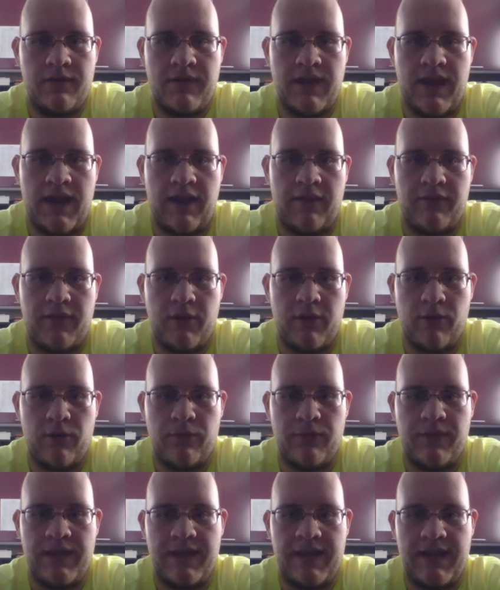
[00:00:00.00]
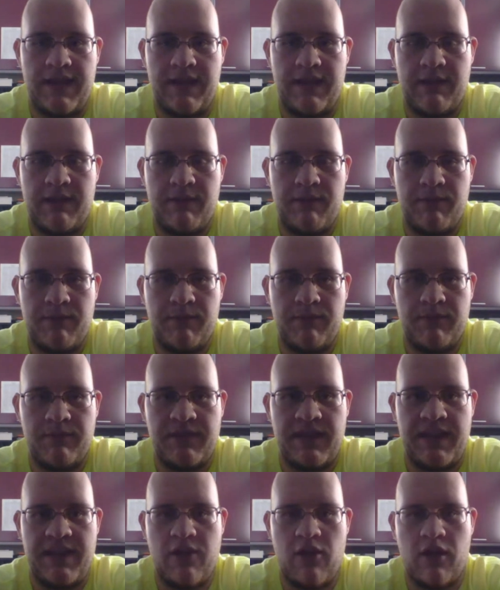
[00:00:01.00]
that I sold the
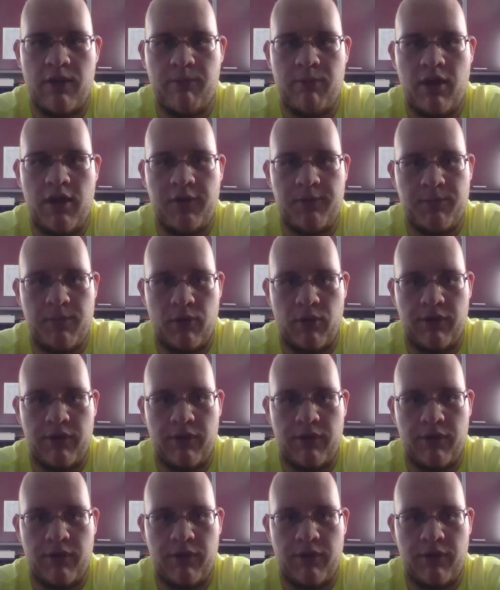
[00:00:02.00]
DR brush